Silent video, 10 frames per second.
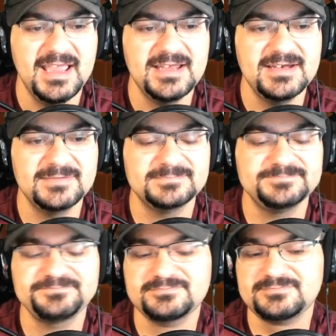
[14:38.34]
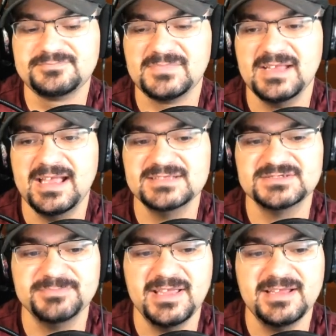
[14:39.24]
and I
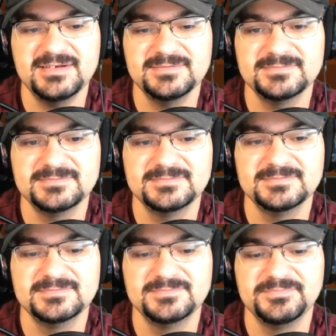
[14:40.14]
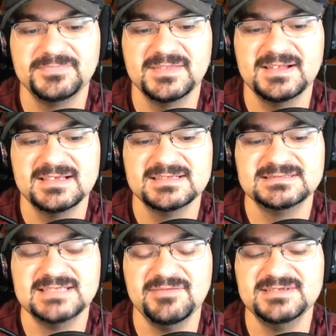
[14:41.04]
just made
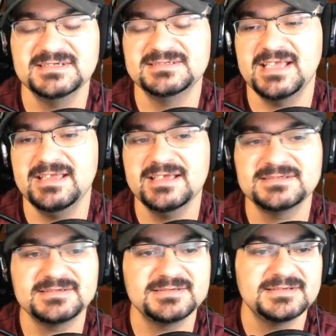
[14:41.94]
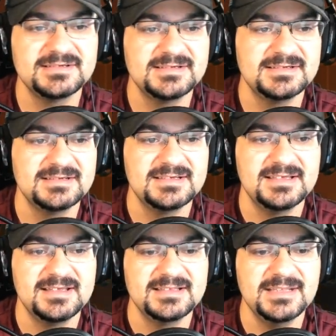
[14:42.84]
76k ISK.
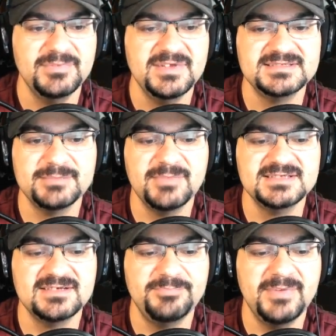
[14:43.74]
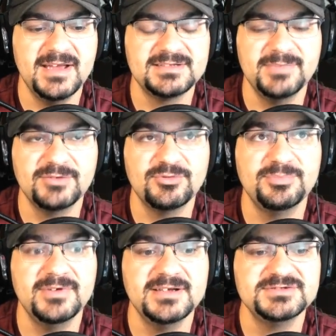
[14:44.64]
Let me send myself back to my
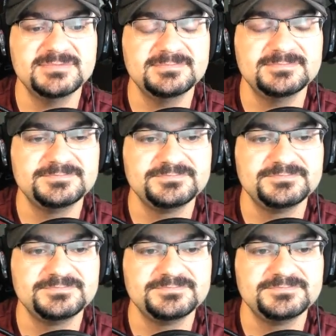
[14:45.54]
corporation,